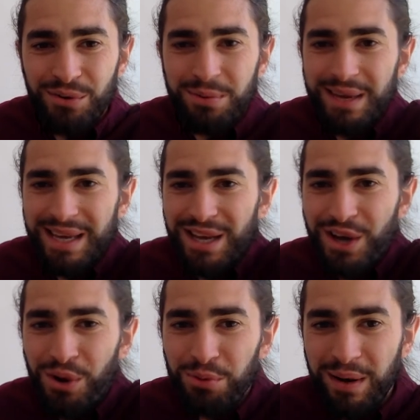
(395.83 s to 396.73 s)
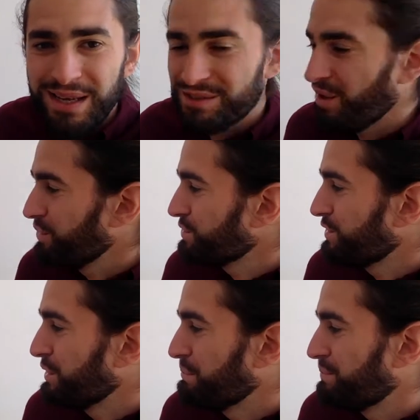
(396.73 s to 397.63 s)
or being in a cold place the whole
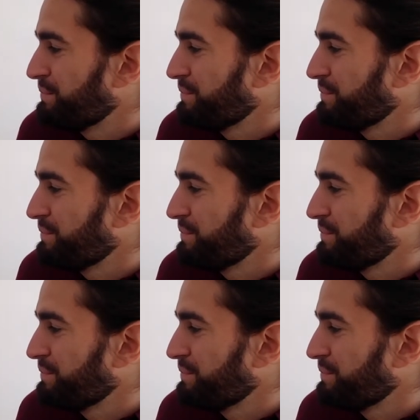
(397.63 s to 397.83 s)
time.